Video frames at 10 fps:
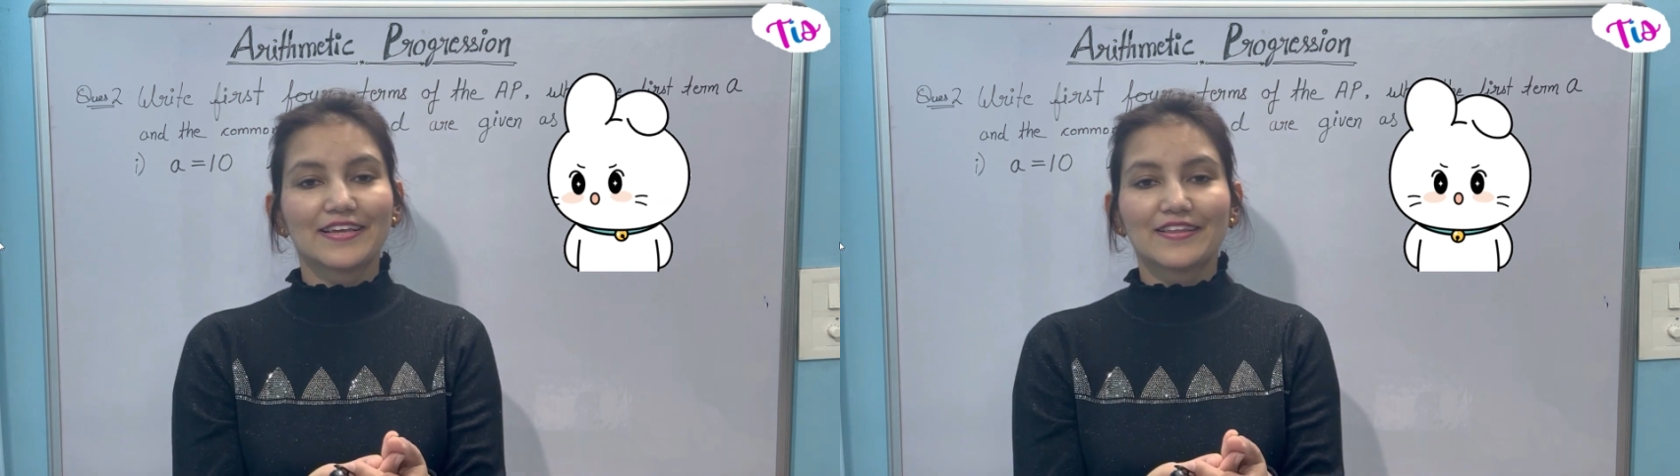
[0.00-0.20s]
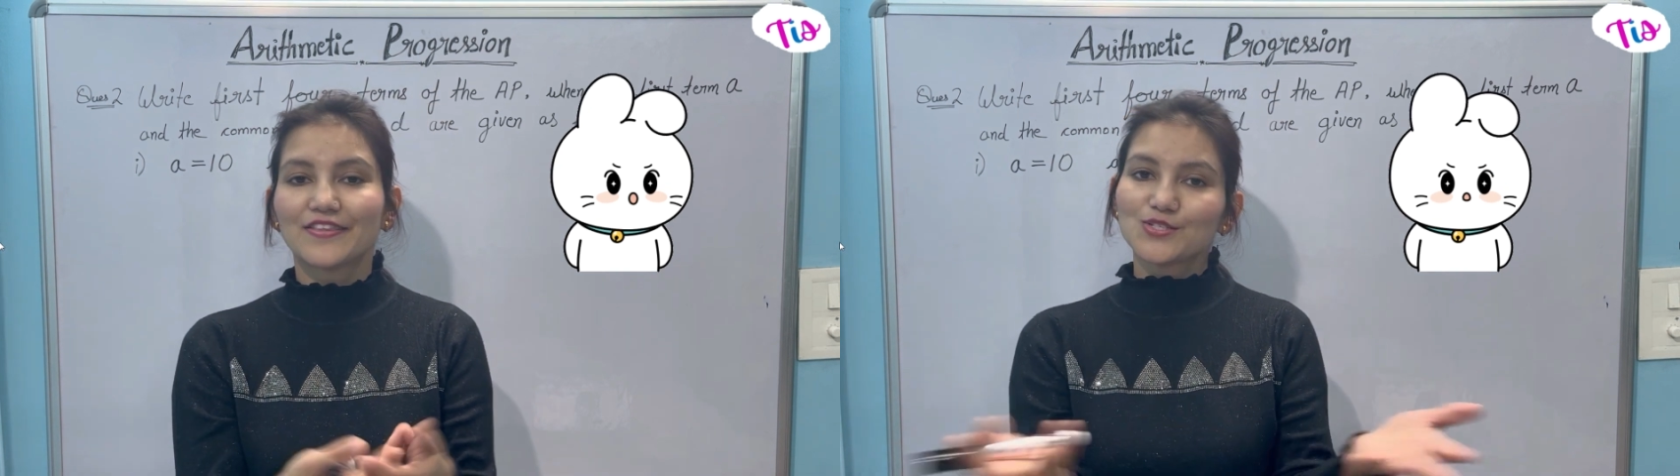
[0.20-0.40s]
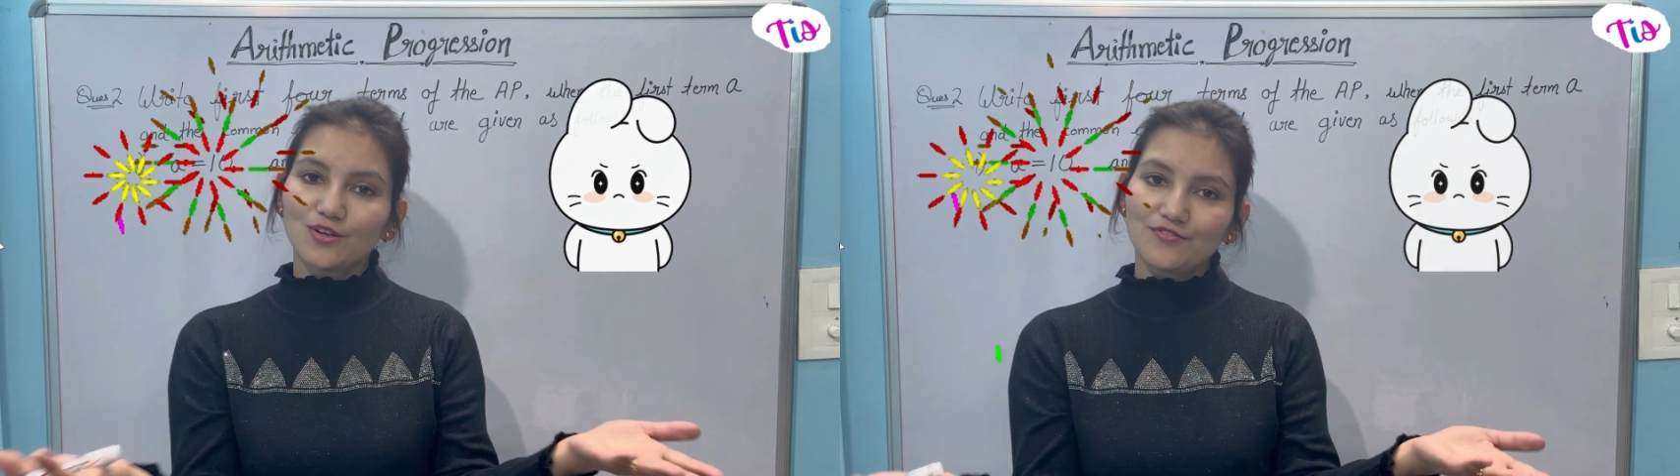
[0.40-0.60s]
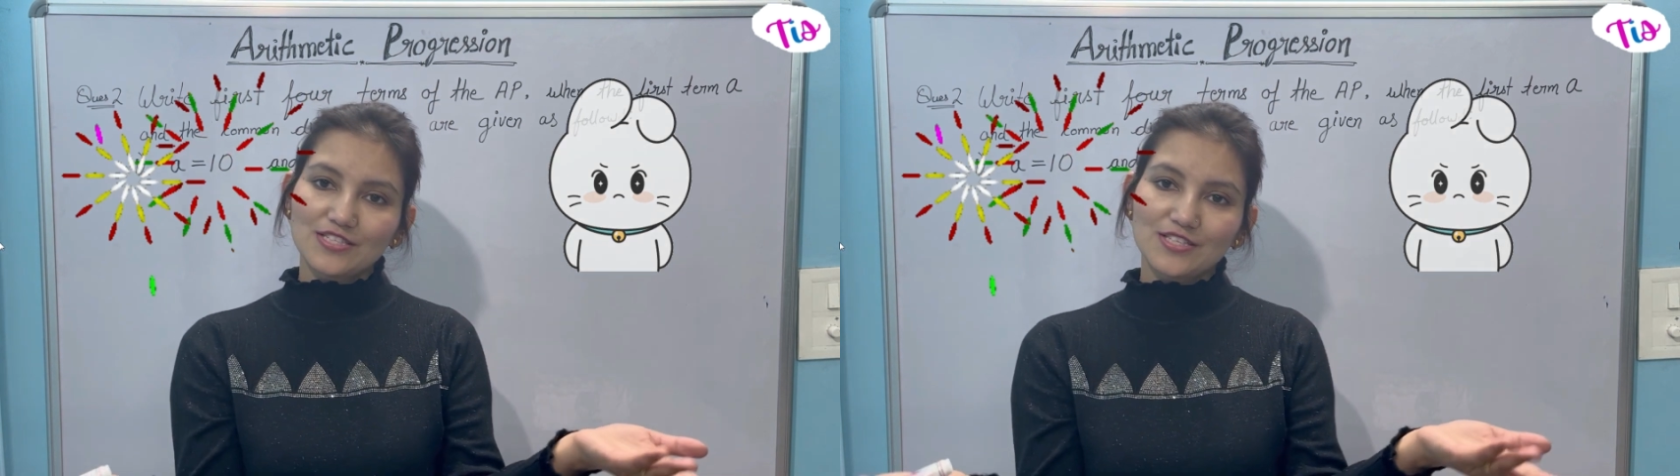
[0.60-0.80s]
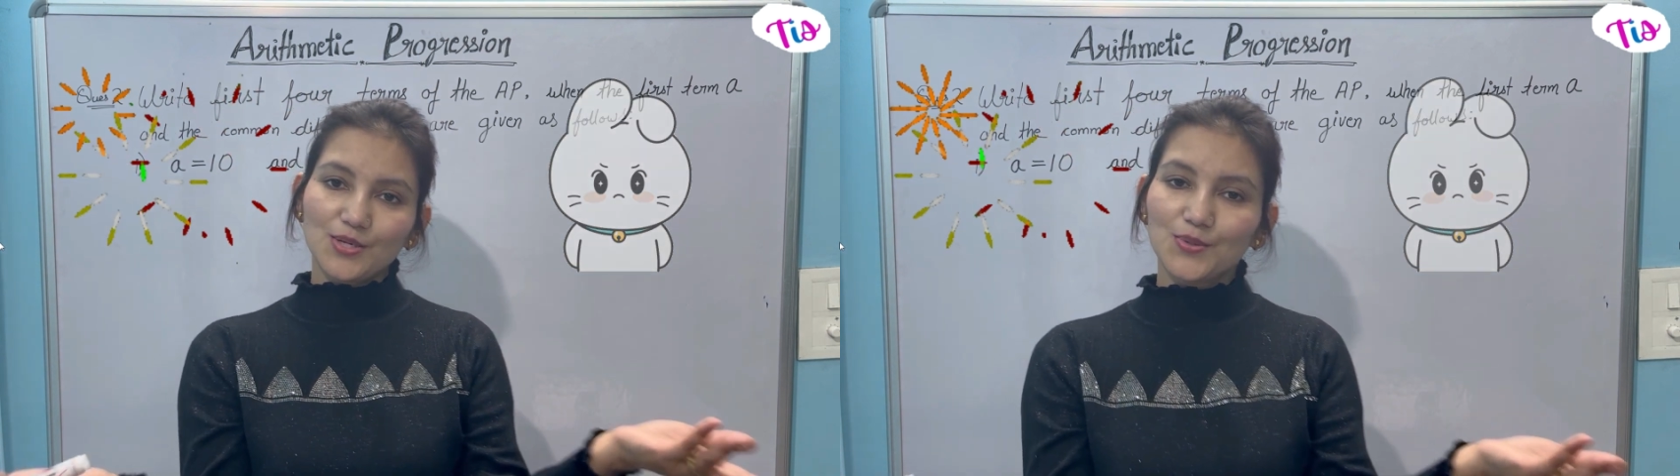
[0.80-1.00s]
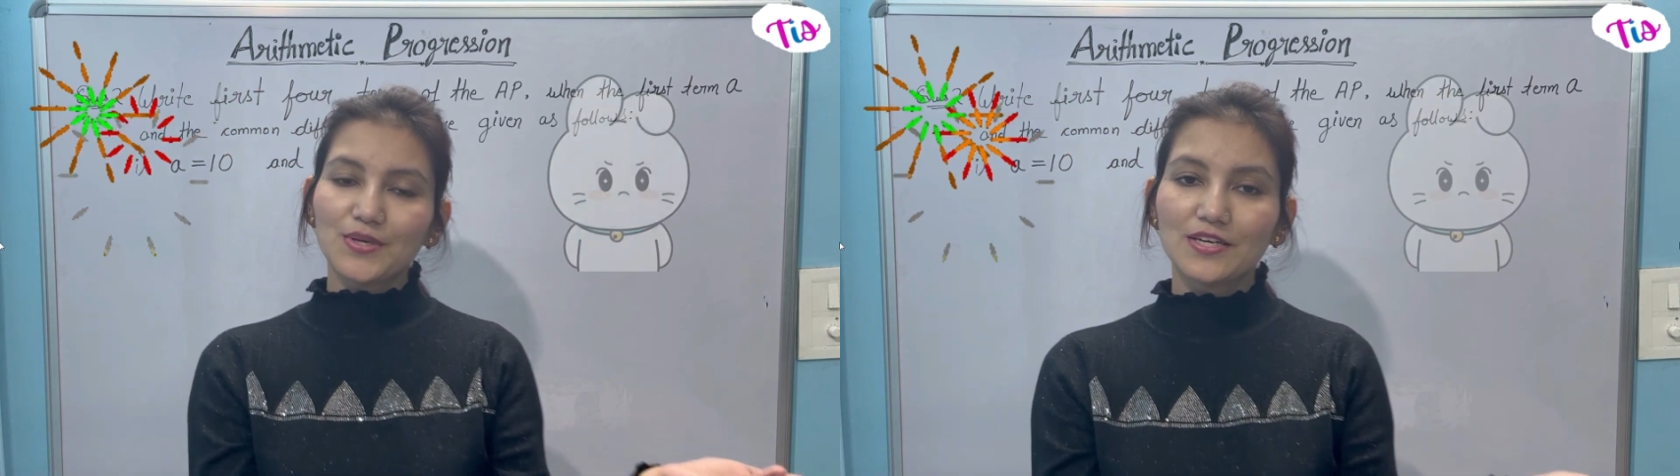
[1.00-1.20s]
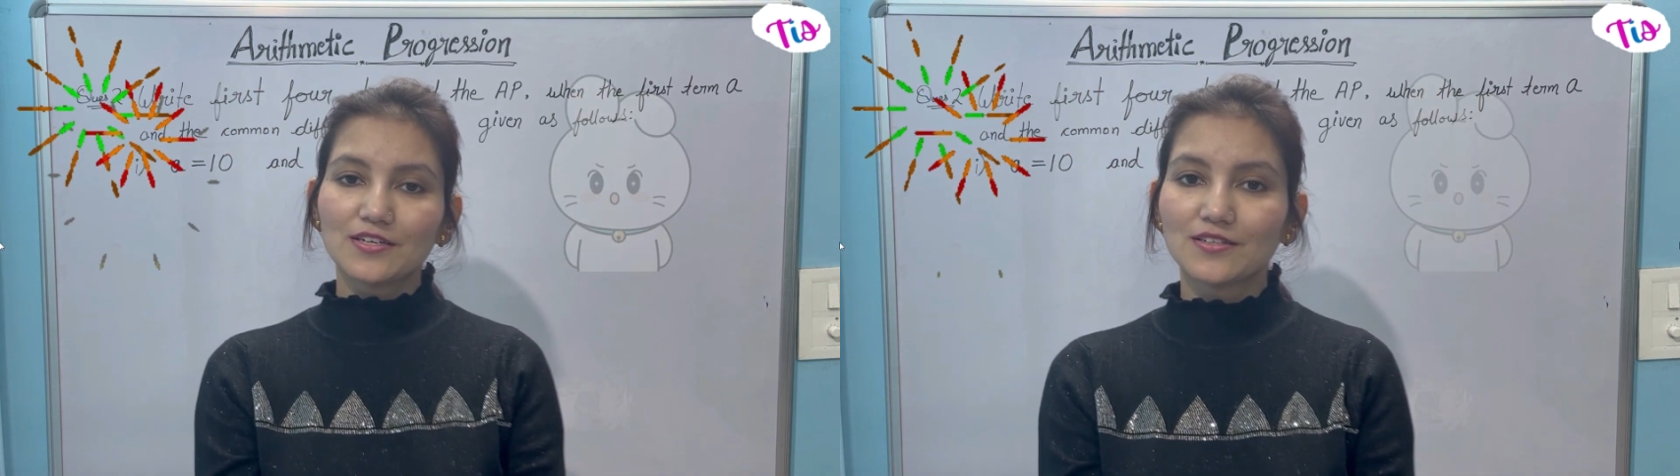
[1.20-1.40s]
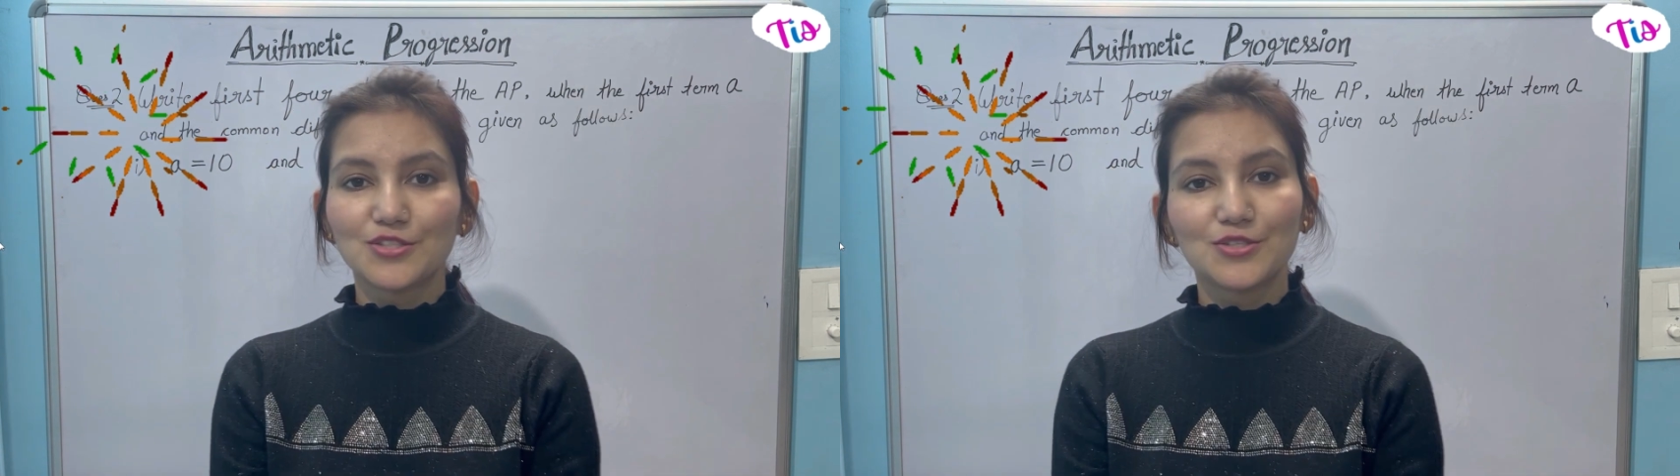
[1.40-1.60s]
There's always a new
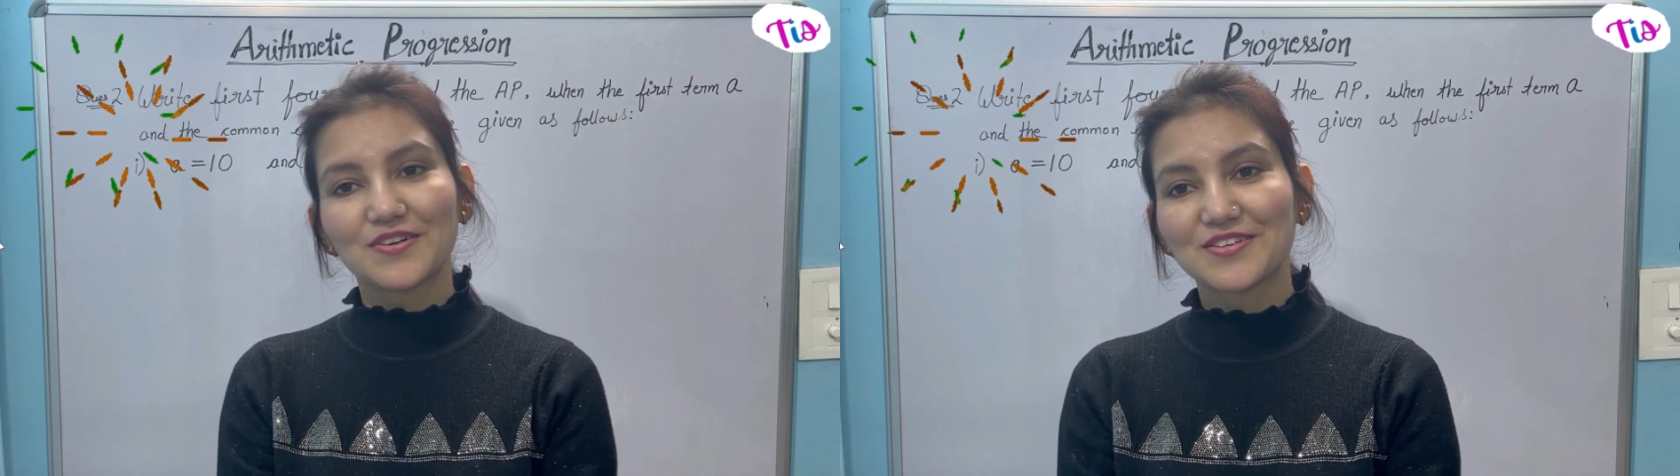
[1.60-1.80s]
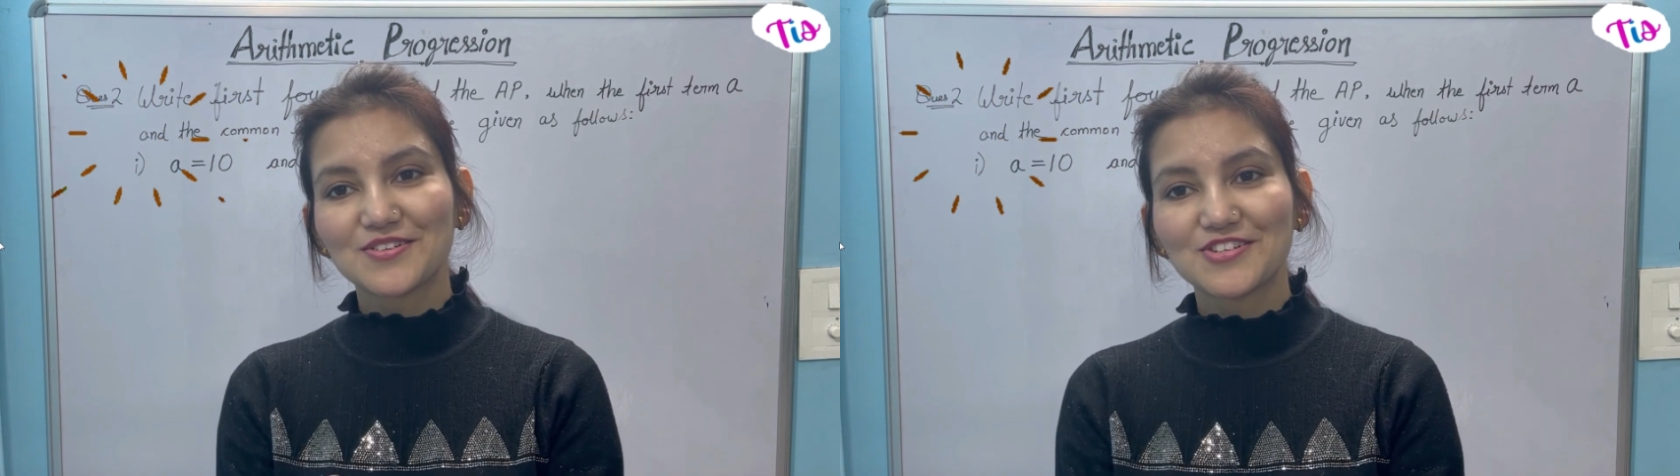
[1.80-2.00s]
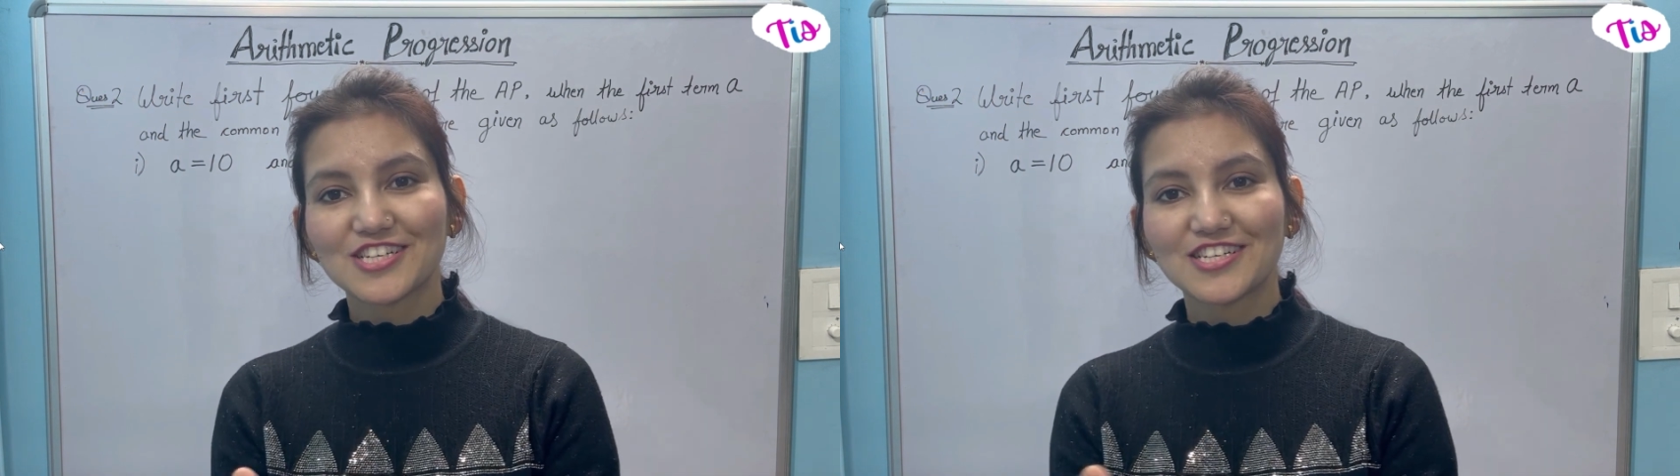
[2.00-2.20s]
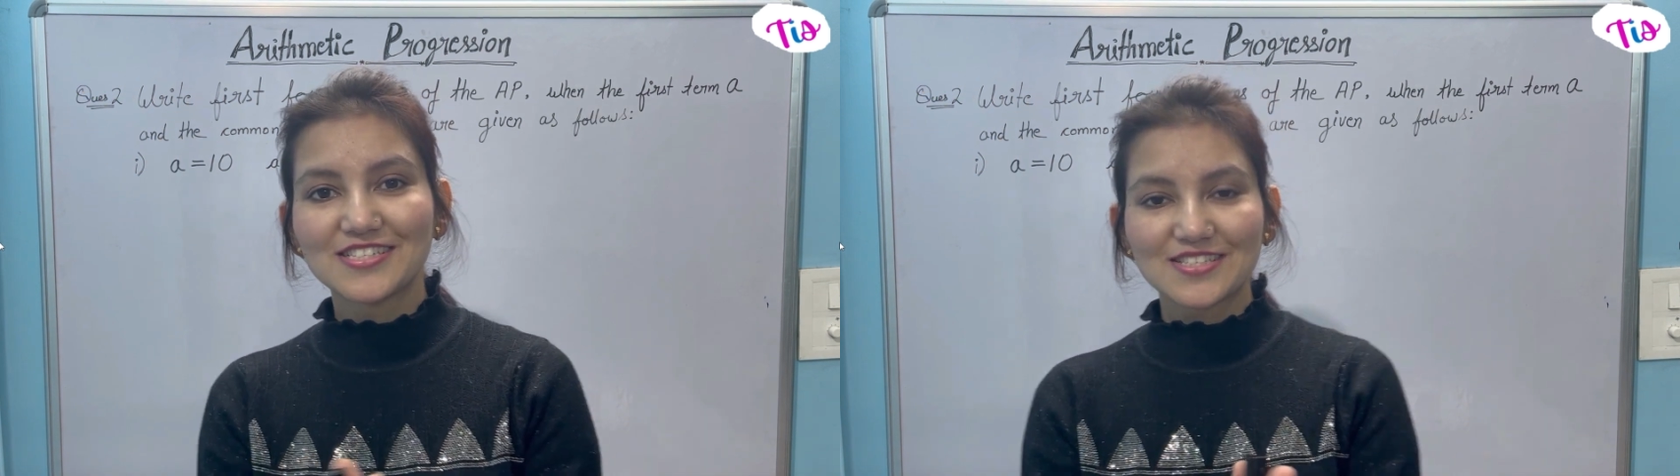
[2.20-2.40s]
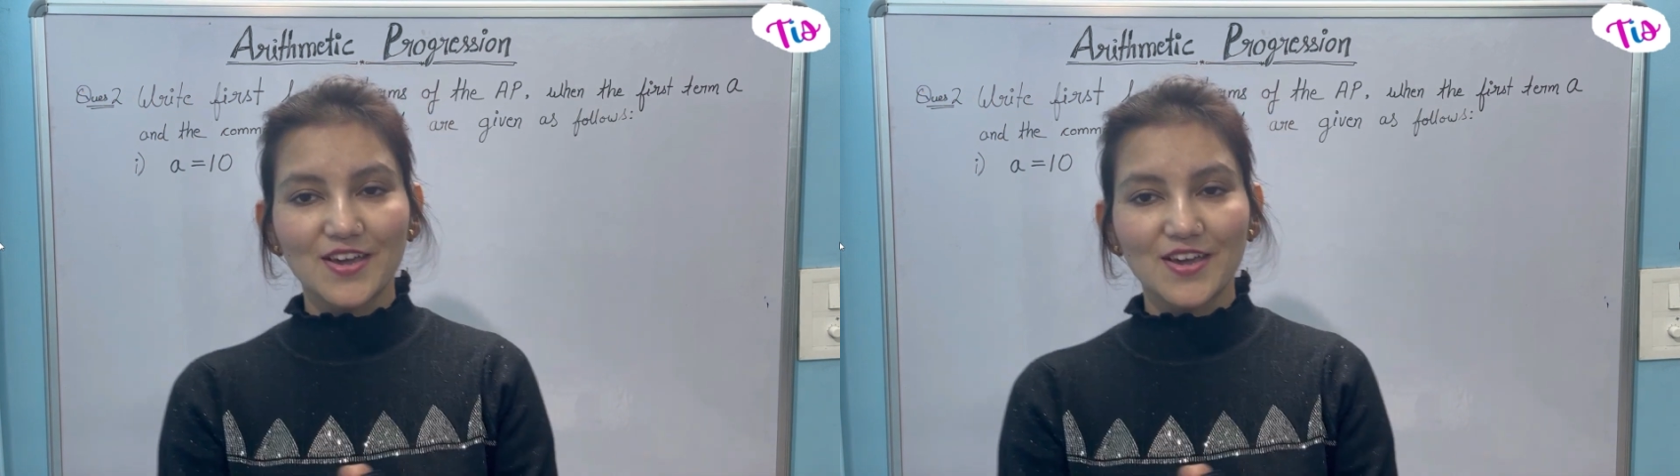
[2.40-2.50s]
year, new resolutions.